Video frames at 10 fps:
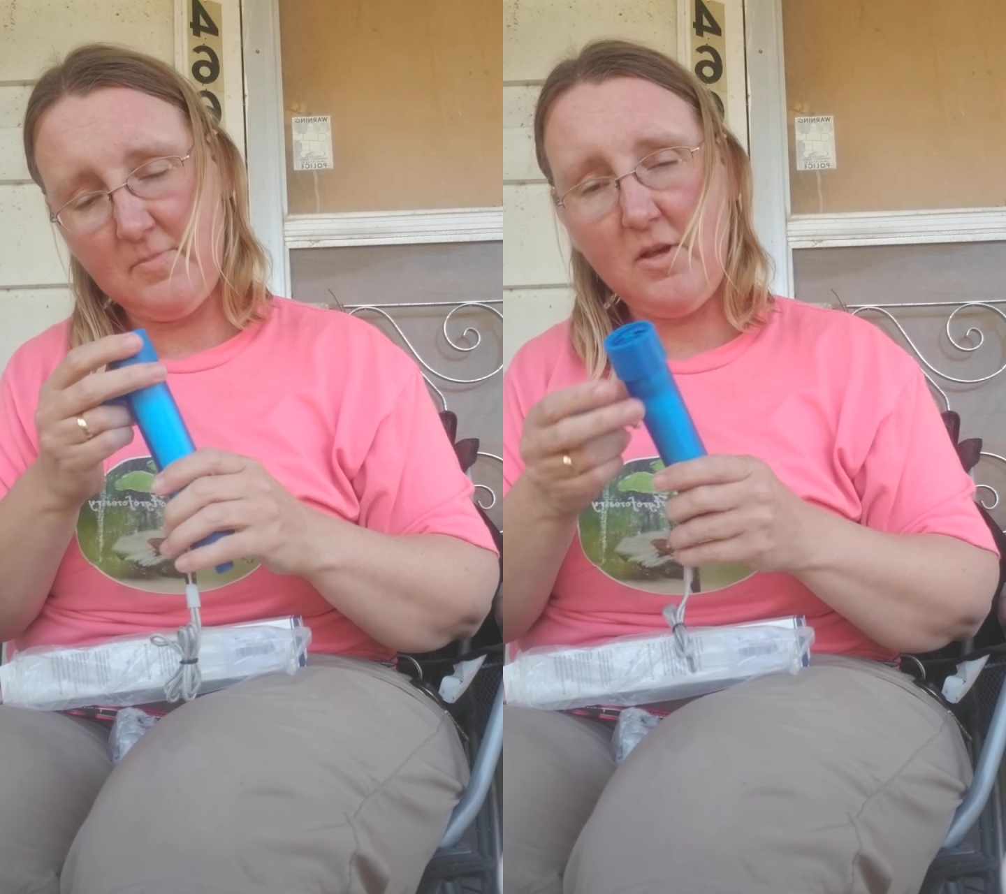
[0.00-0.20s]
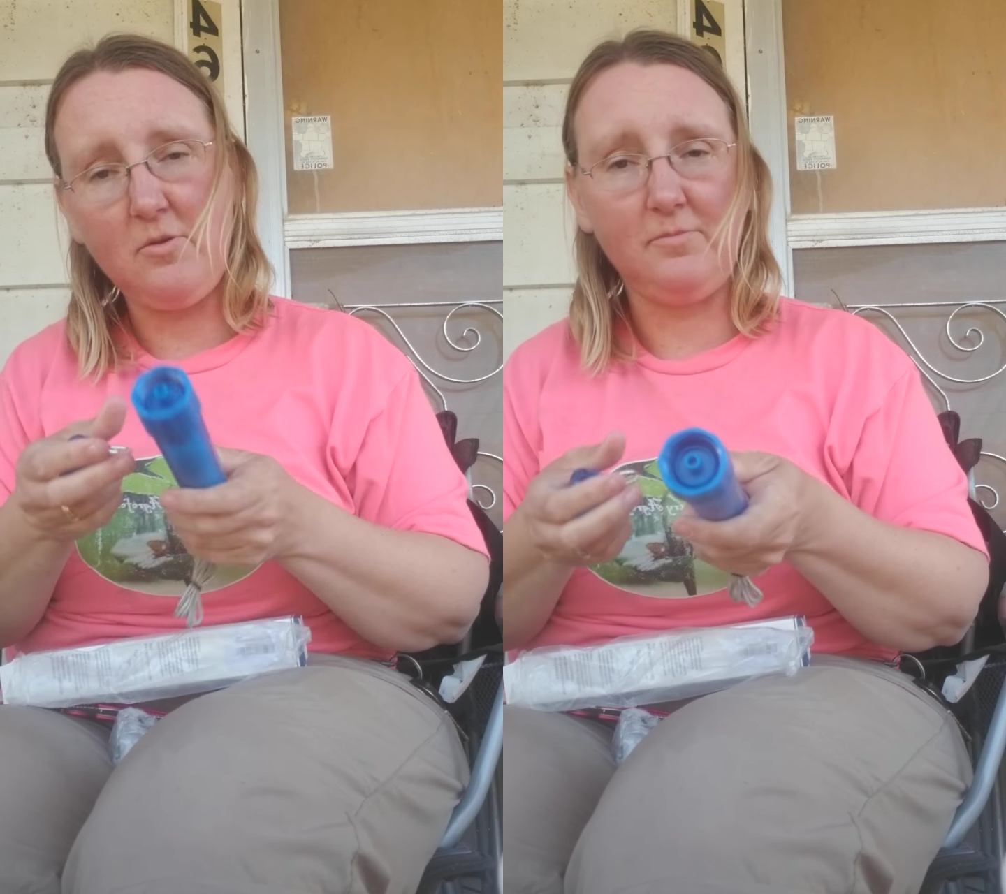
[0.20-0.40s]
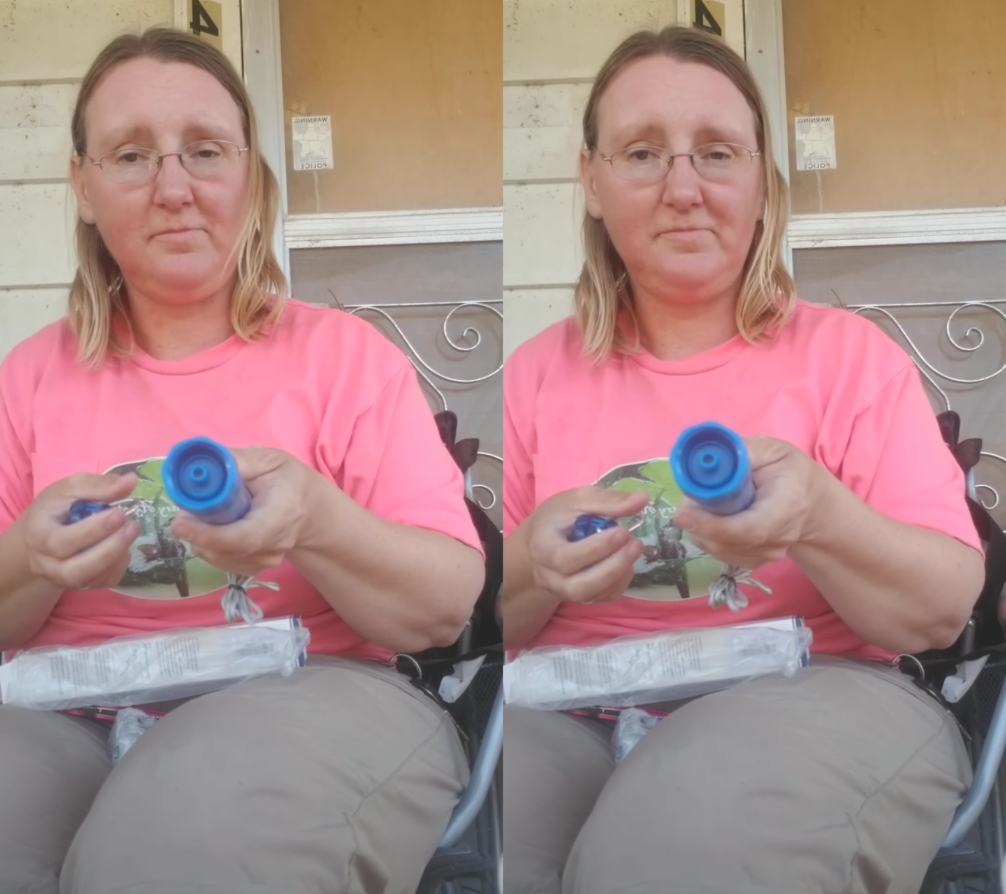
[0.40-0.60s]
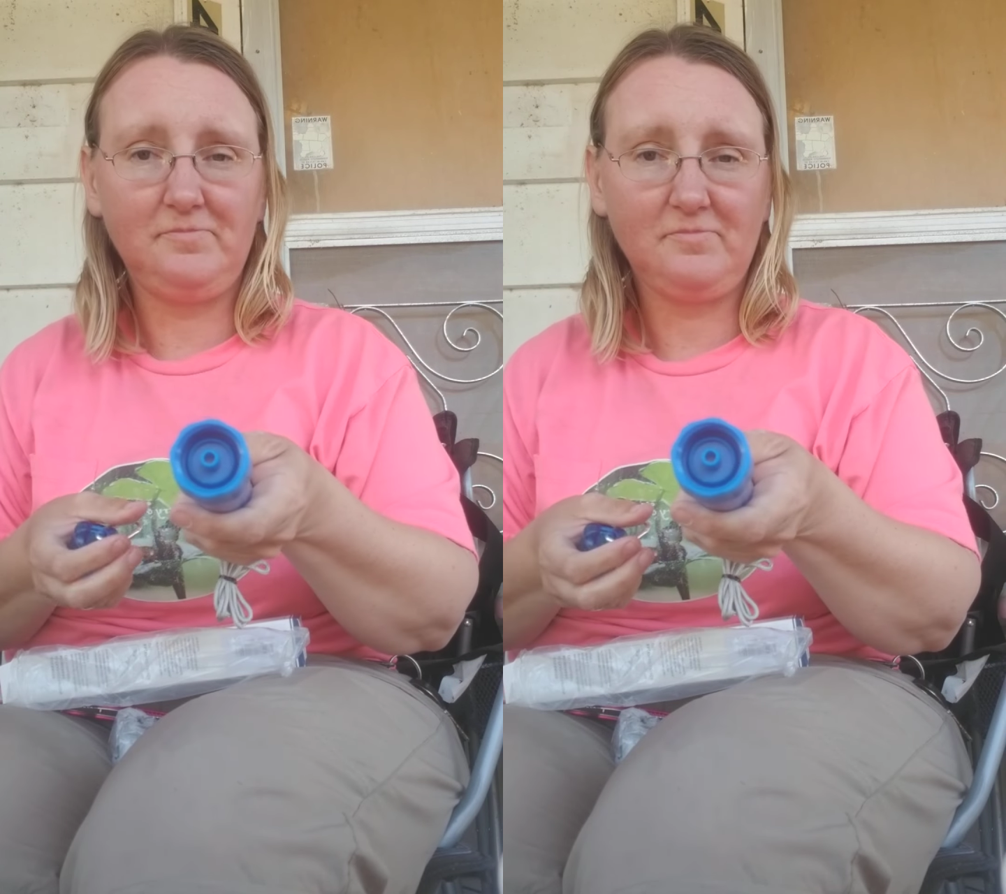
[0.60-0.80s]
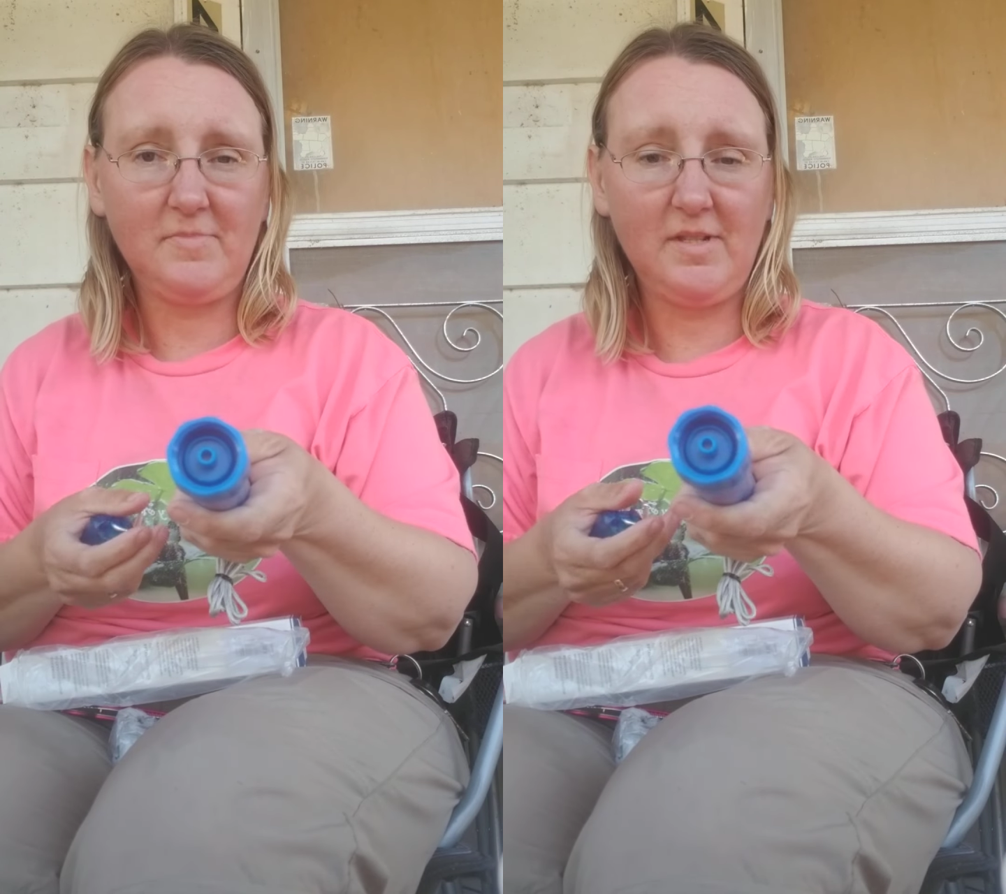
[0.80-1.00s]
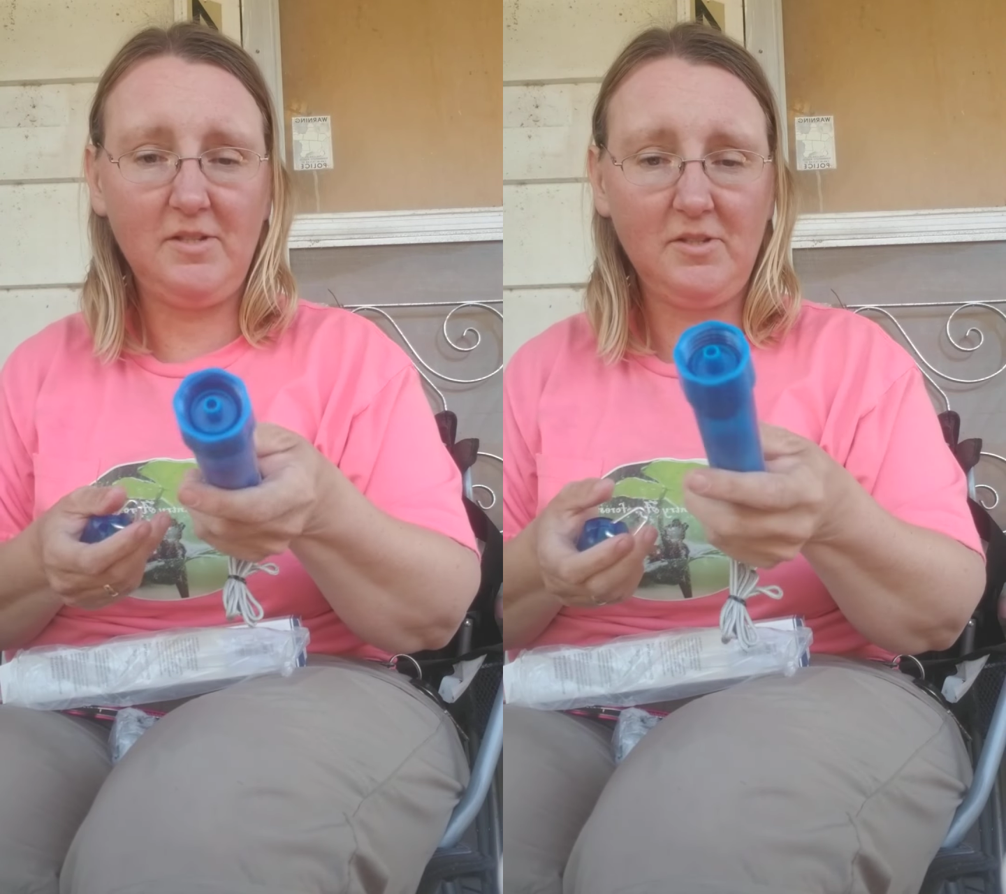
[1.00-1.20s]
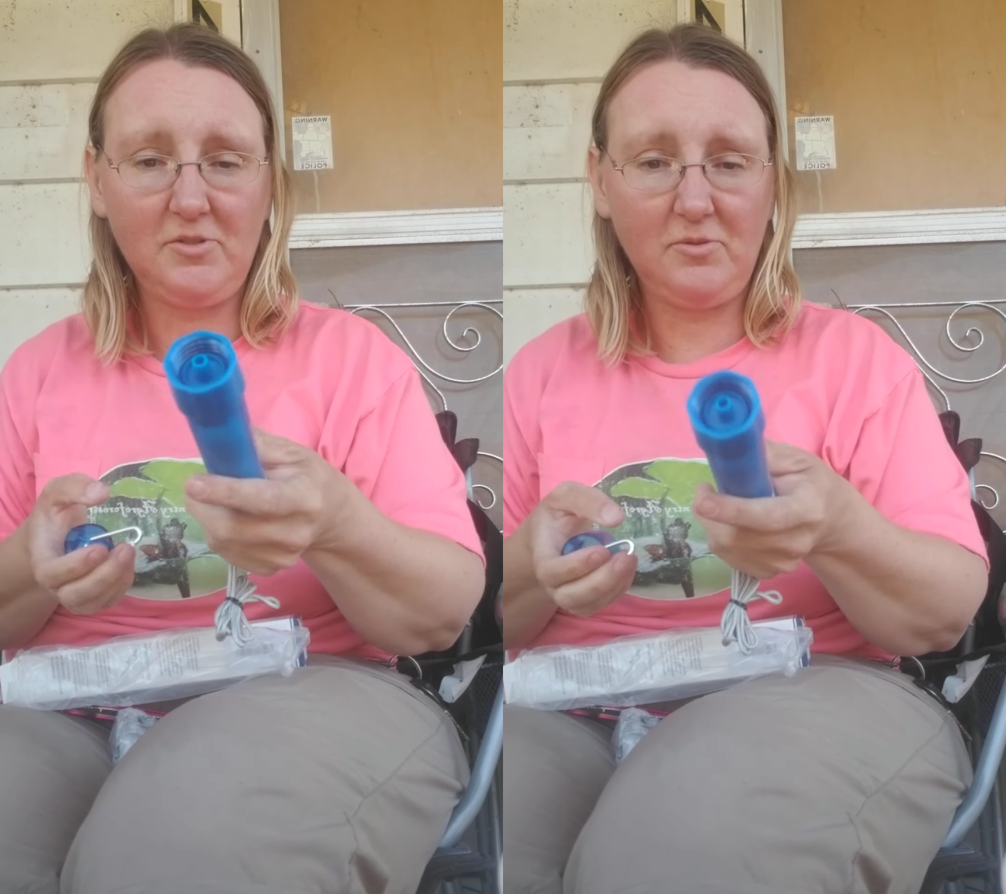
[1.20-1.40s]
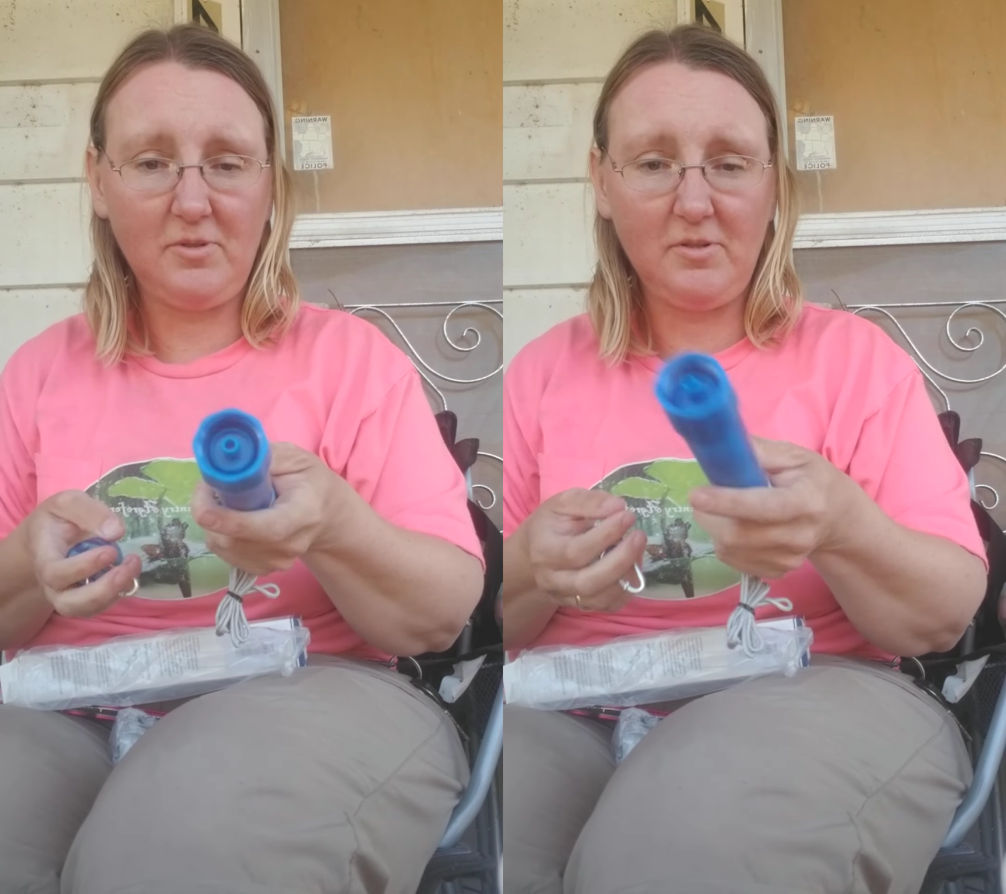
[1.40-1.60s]
Oh, then you can
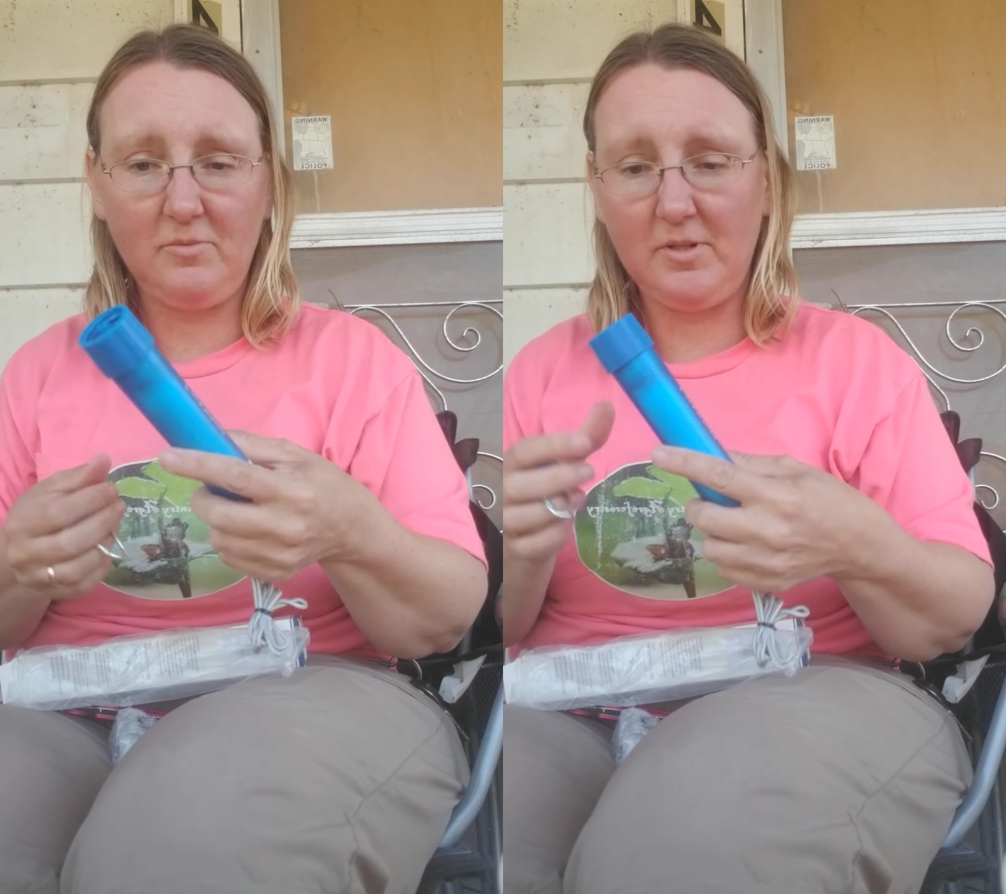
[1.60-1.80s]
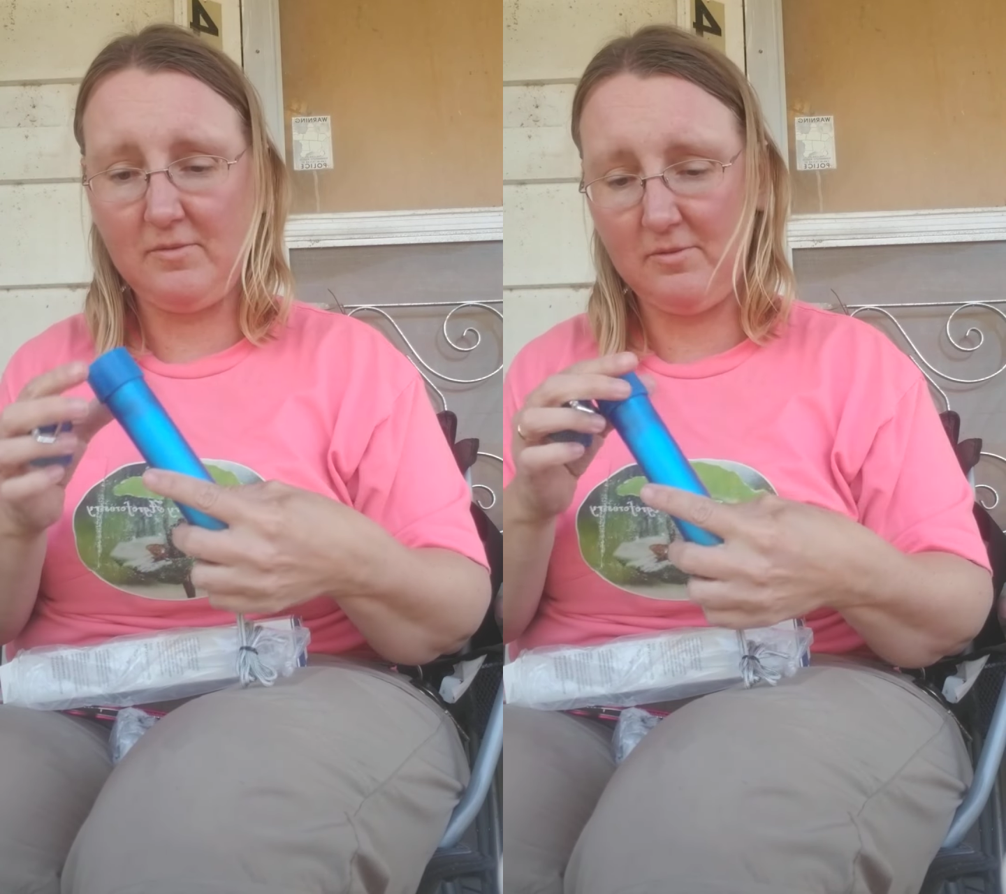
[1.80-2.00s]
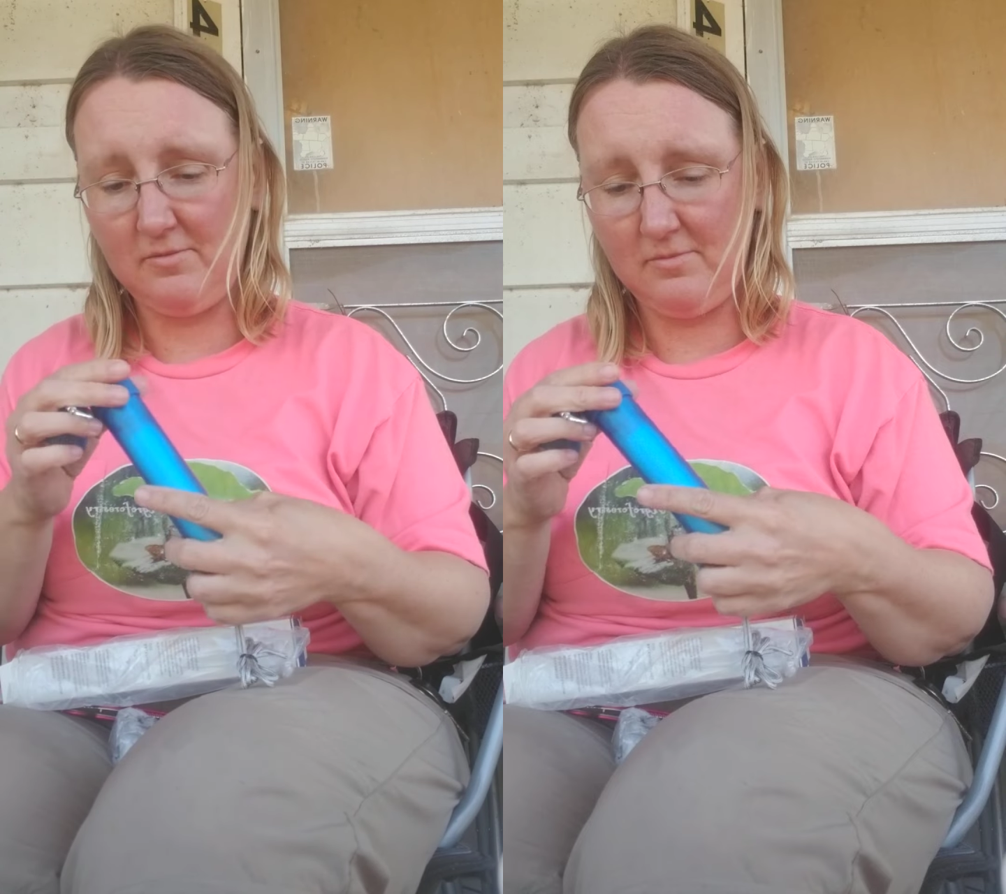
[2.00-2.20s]
screw it onto whatever.